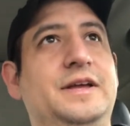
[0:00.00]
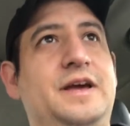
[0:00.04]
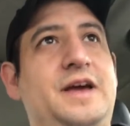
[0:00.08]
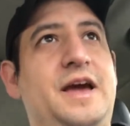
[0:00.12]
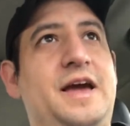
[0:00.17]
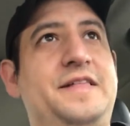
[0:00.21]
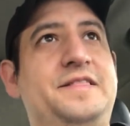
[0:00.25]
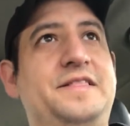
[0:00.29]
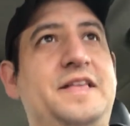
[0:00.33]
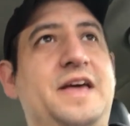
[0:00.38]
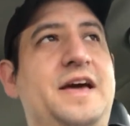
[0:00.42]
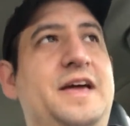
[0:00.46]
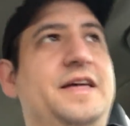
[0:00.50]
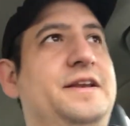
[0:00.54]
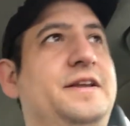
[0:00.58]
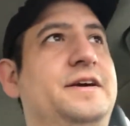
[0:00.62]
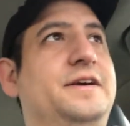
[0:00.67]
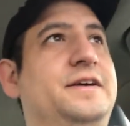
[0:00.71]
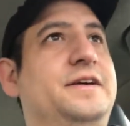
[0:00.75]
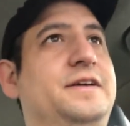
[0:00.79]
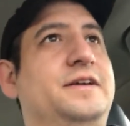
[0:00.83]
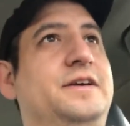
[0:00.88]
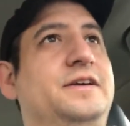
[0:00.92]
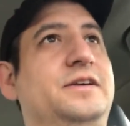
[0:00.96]
and then
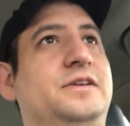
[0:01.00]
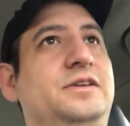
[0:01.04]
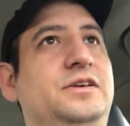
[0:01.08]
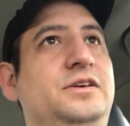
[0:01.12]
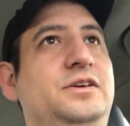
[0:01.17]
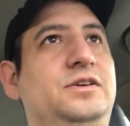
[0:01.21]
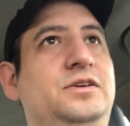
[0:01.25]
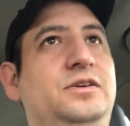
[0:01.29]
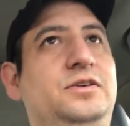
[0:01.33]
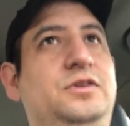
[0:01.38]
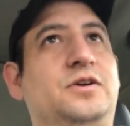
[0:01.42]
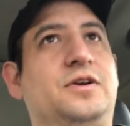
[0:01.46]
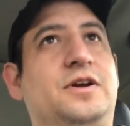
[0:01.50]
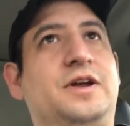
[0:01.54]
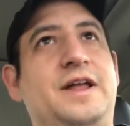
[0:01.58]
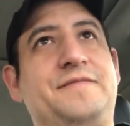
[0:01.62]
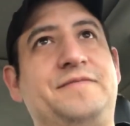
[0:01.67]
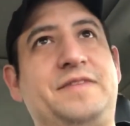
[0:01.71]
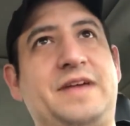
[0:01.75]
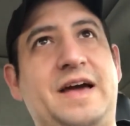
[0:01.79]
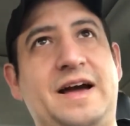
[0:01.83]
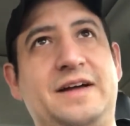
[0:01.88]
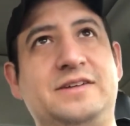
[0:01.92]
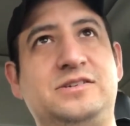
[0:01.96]
you're going to
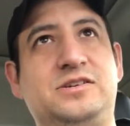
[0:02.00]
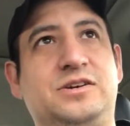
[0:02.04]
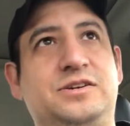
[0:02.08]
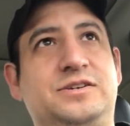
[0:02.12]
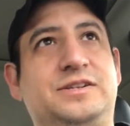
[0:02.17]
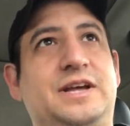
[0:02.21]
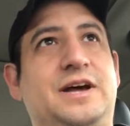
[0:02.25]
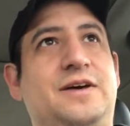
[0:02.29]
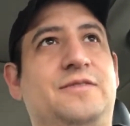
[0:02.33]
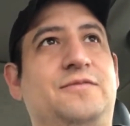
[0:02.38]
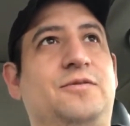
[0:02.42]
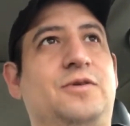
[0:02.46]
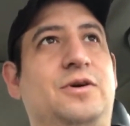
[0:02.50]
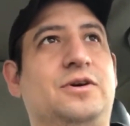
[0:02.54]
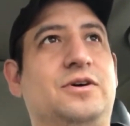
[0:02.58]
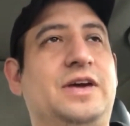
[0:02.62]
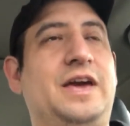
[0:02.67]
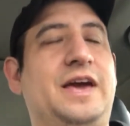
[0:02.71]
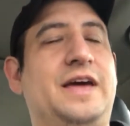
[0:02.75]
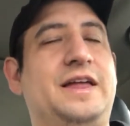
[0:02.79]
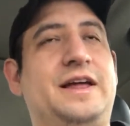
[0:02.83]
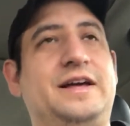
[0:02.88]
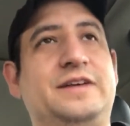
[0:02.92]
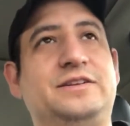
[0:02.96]
have to ask yourself, well,
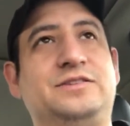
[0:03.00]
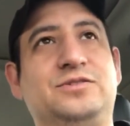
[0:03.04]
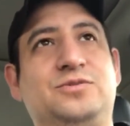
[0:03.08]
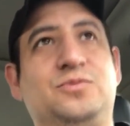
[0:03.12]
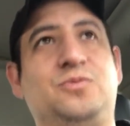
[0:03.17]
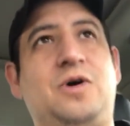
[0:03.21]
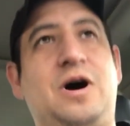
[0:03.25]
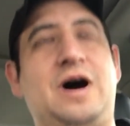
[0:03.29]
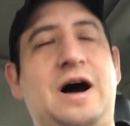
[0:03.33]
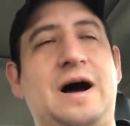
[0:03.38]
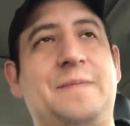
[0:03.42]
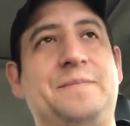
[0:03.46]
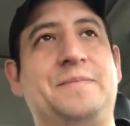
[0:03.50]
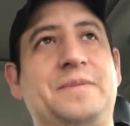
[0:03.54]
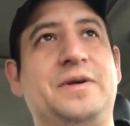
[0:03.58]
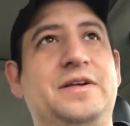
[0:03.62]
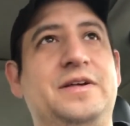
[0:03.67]
can I swap?